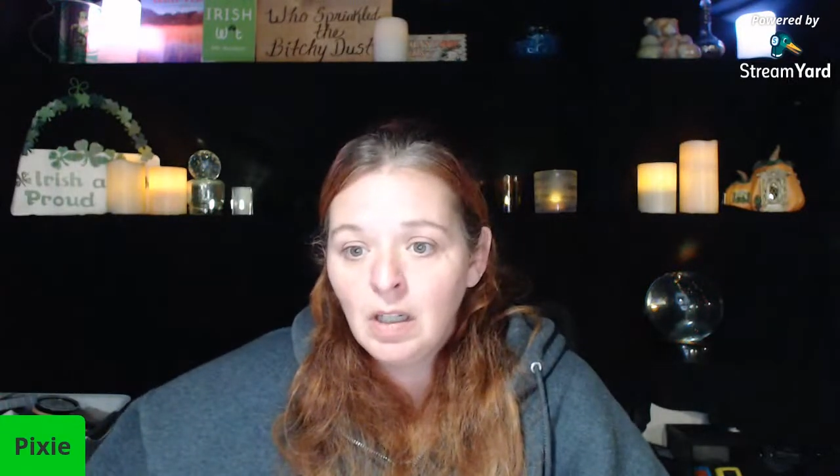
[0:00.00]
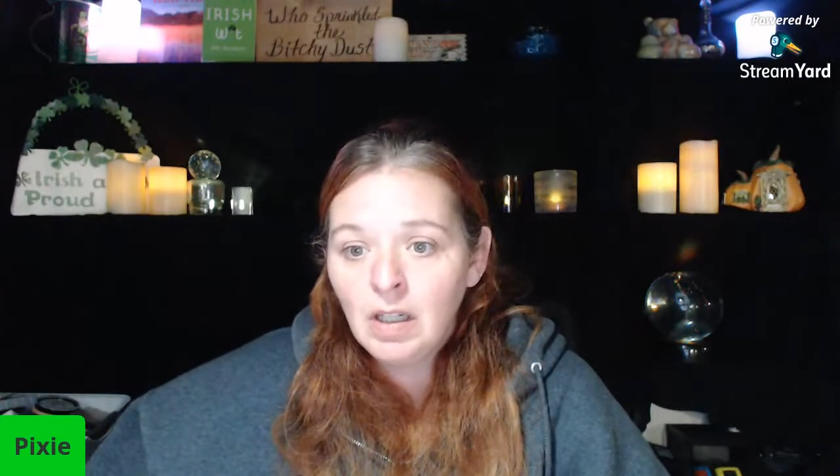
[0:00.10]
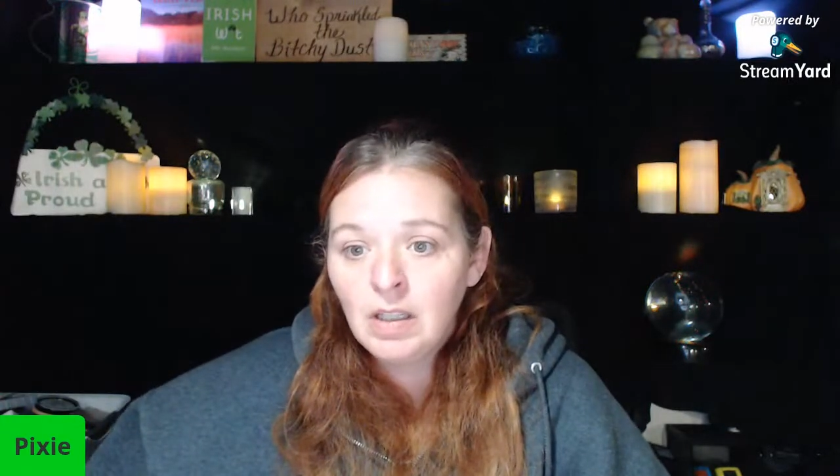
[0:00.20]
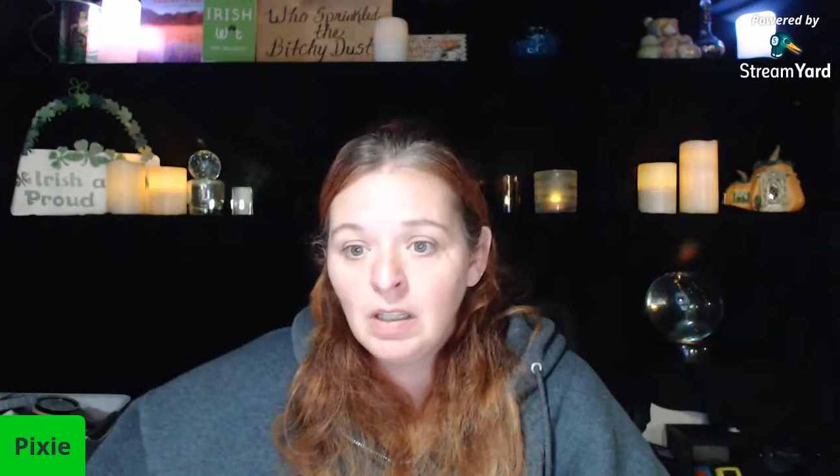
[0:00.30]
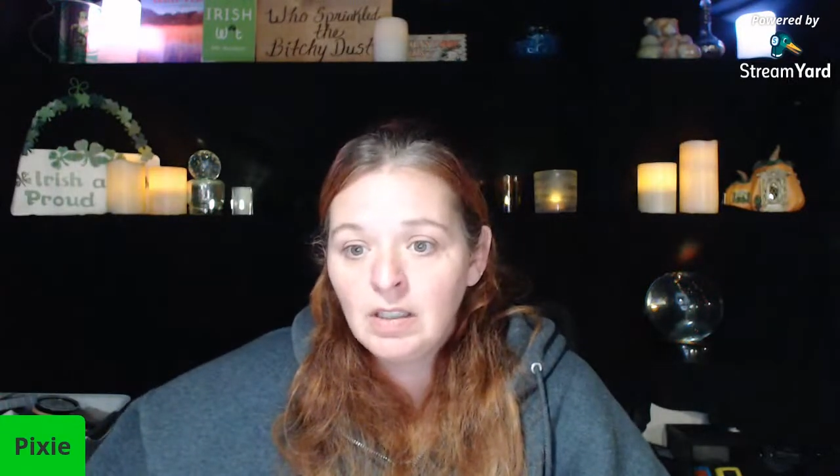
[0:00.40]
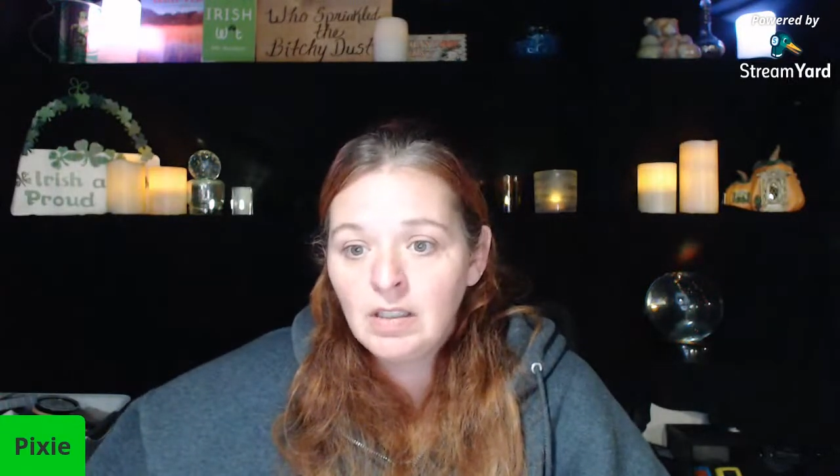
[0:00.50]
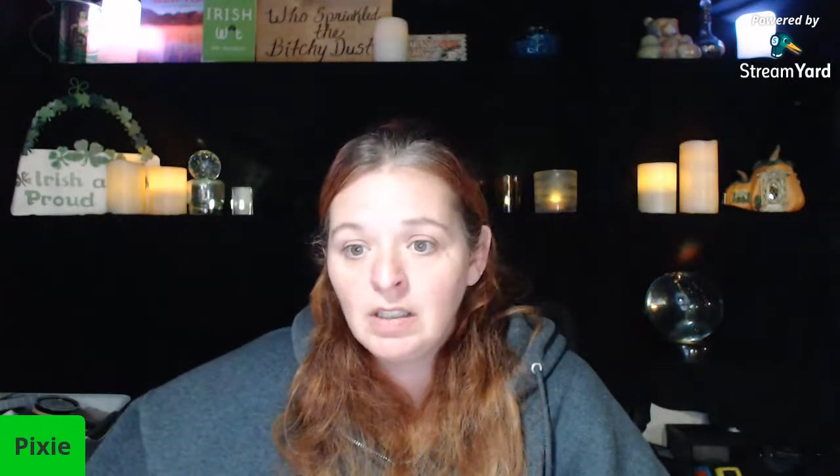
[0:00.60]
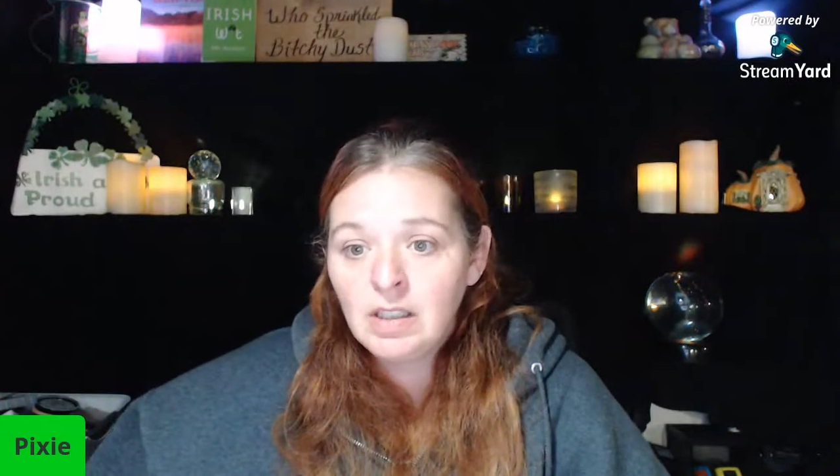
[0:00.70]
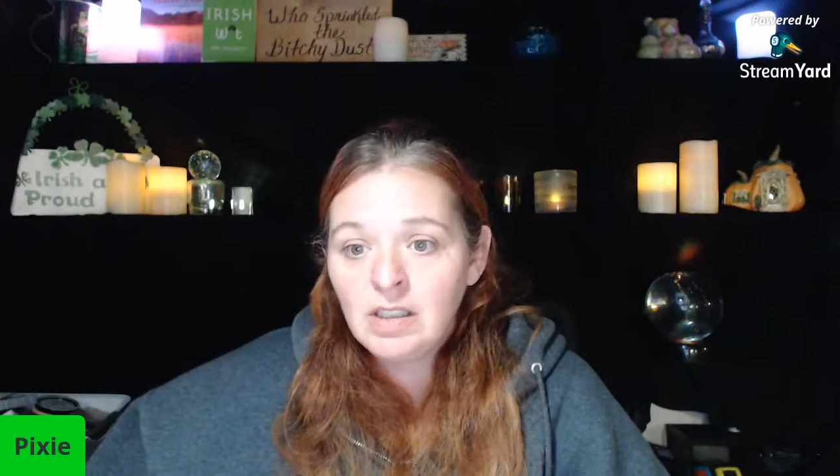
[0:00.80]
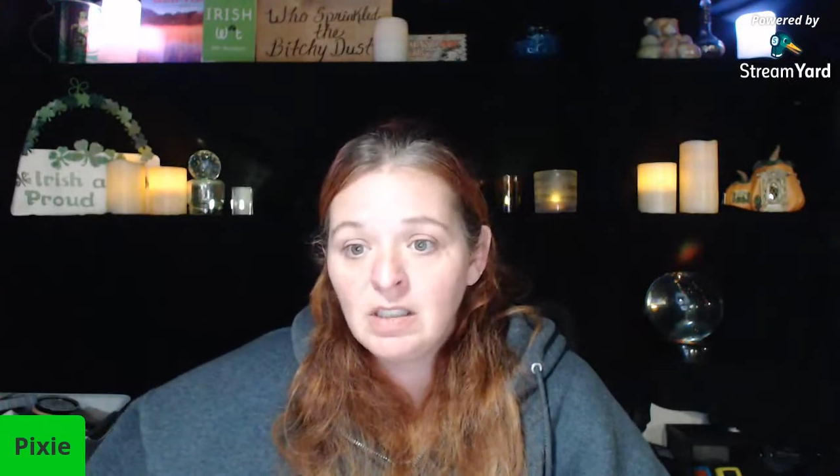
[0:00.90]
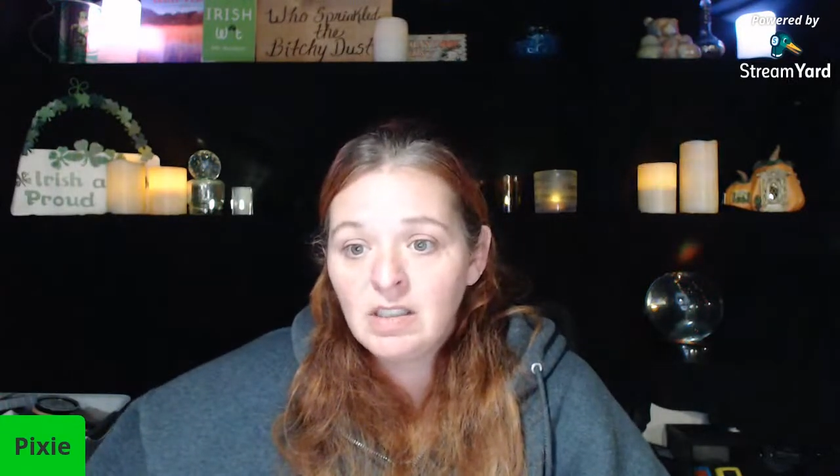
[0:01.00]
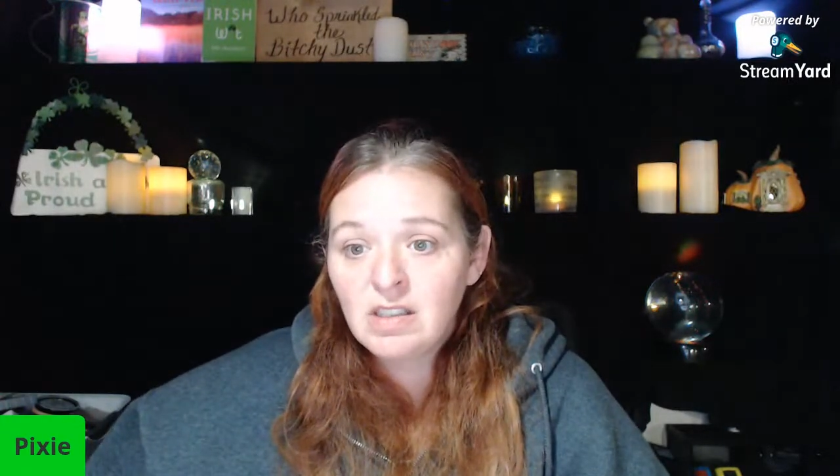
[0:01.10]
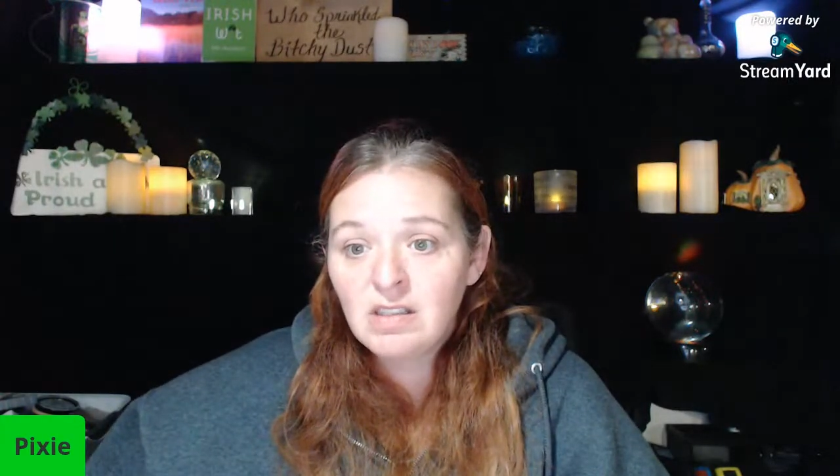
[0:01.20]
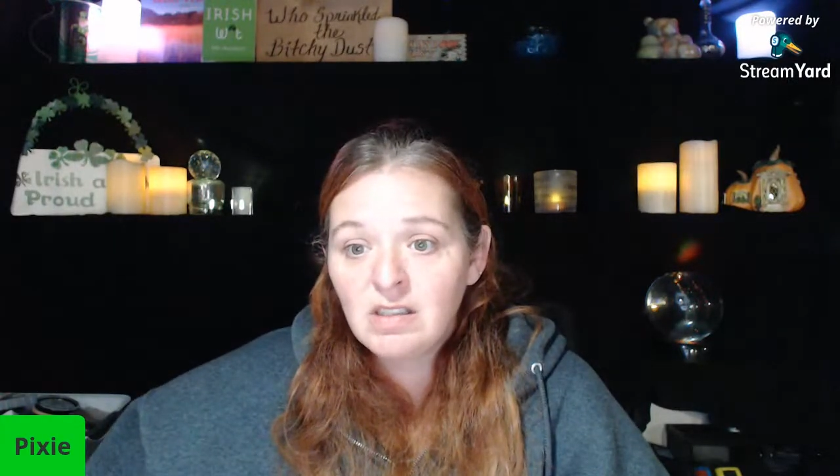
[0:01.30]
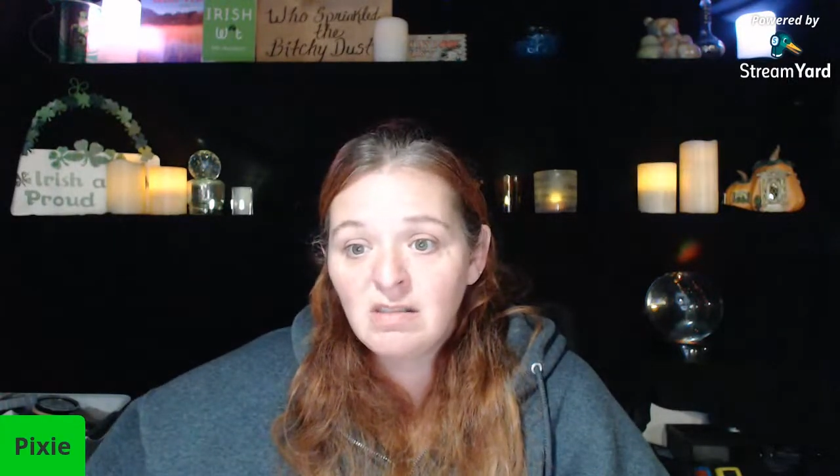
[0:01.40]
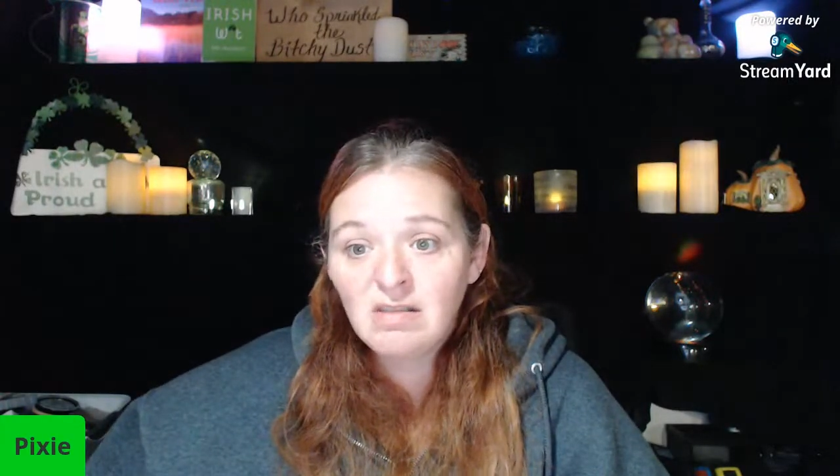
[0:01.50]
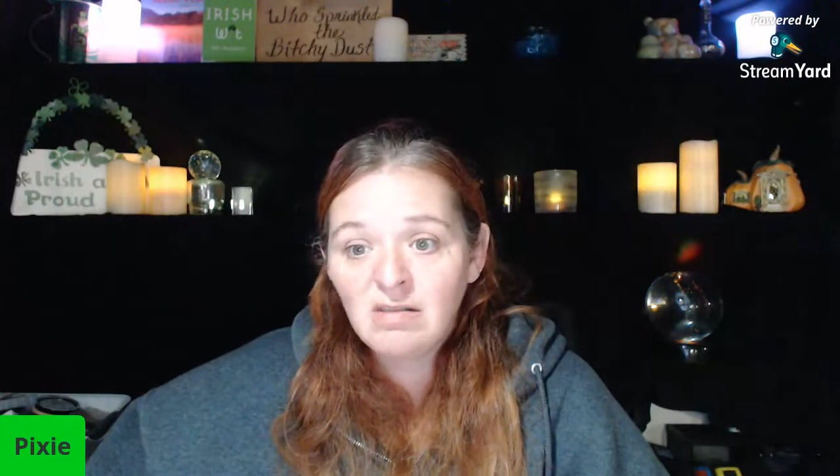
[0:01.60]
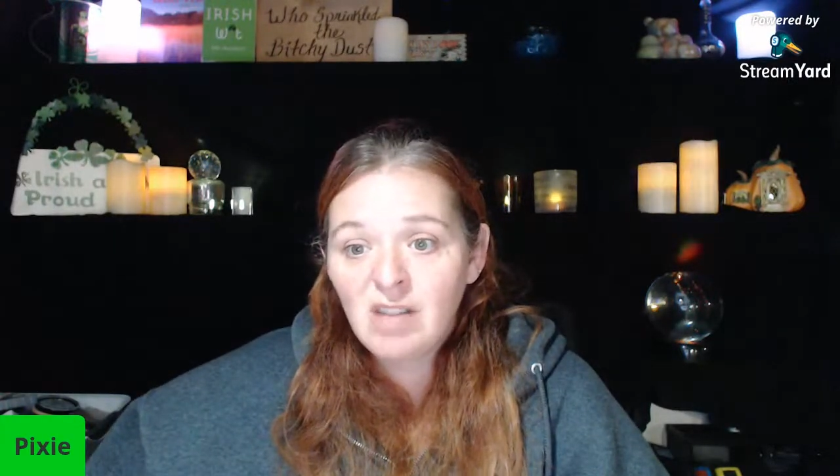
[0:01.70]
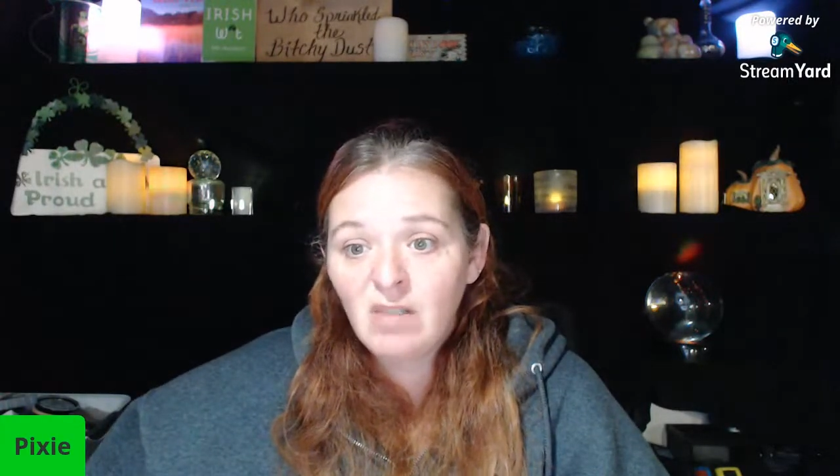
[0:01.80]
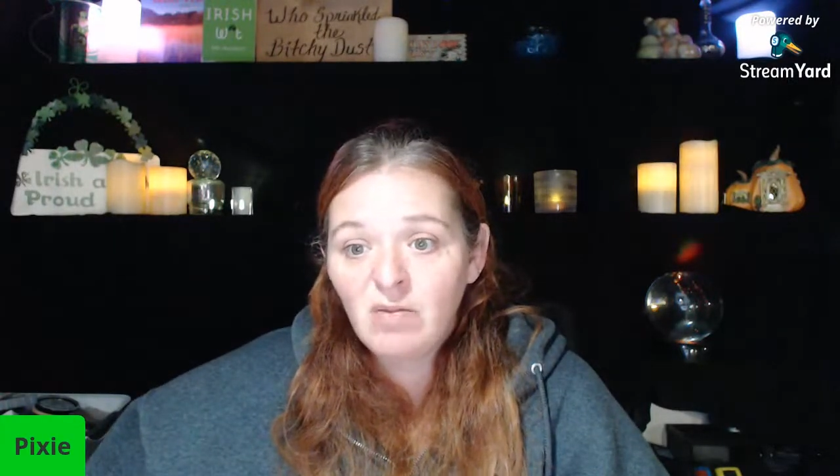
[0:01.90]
it's not